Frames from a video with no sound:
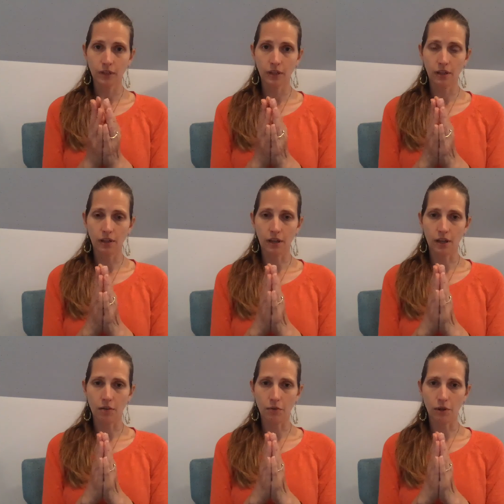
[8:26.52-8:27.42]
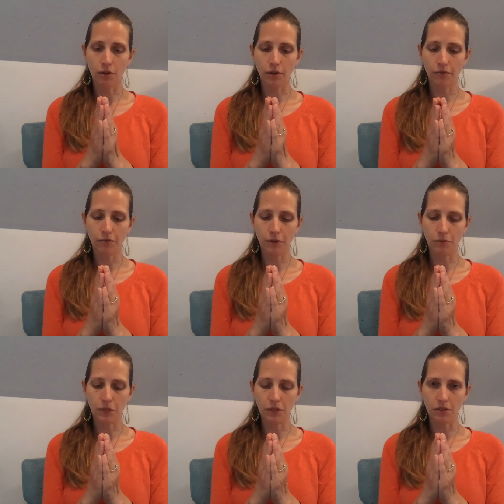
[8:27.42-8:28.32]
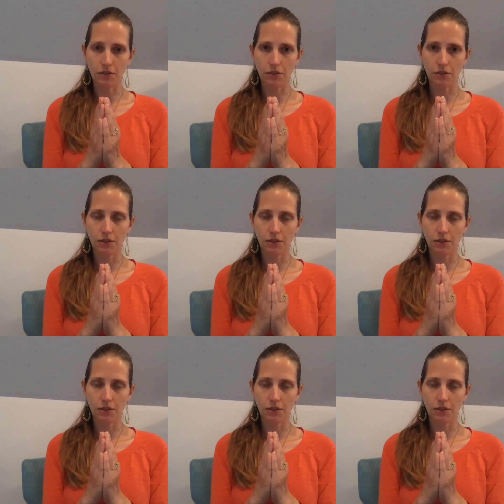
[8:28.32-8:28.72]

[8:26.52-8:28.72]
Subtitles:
And again, we're going from this